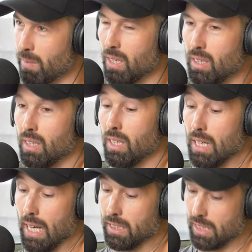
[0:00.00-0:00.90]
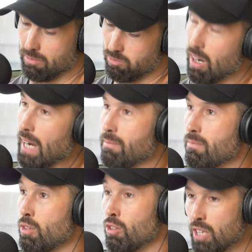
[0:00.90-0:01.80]
And he's like, right,
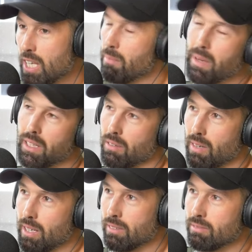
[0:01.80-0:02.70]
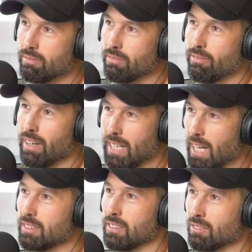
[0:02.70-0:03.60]
you need omega-3
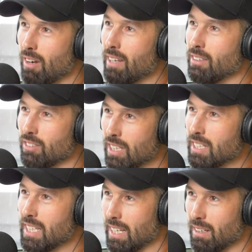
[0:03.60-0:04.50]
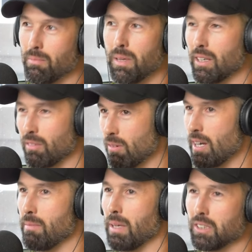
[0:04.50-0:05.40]
fatty acids, right? You need to get
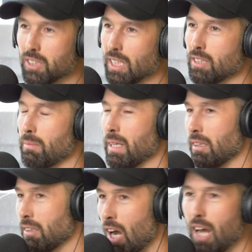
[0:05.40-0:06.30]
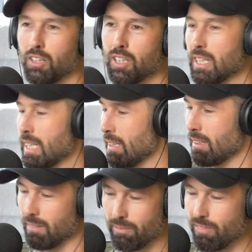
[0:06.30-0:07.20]
omega-3, omega-6, omega-9. You need to
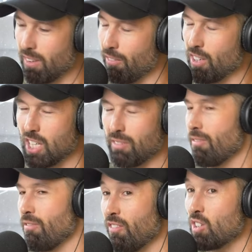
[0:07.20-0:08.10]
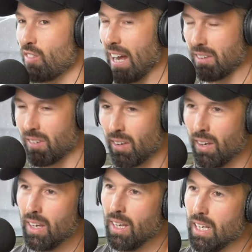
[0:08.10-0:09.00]
get the fish fats.
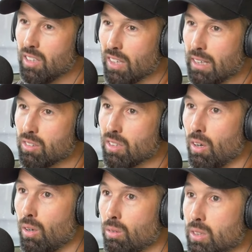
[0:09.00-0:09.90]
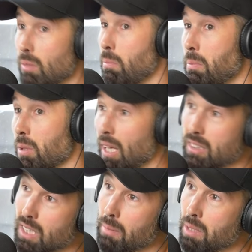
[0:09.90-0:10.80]
He's like, so some people
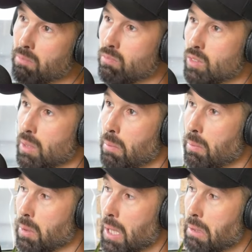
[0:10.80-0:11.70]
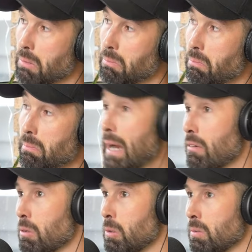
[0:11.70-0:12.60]
like salmon, some people like
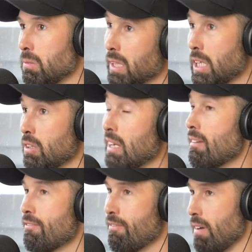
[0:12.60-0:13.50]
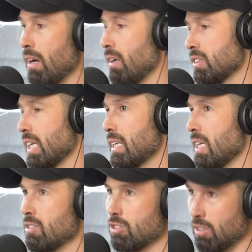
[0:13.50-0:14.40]
mackerel, like you need a
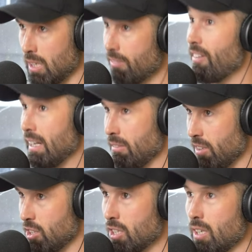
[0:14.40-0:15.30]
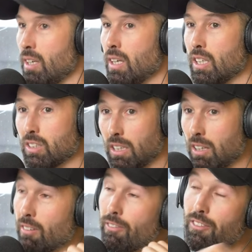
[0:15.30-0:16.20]
sardines, you need a fatty fish. He's
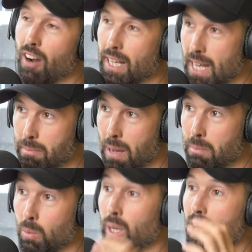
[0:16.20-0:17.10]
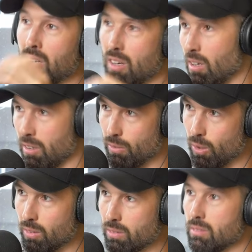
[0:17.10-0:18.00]
like, you're going to fry that bad boy in olive
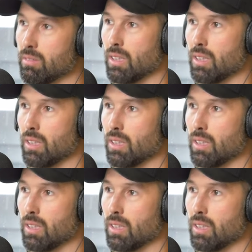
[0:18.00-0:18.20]
oil.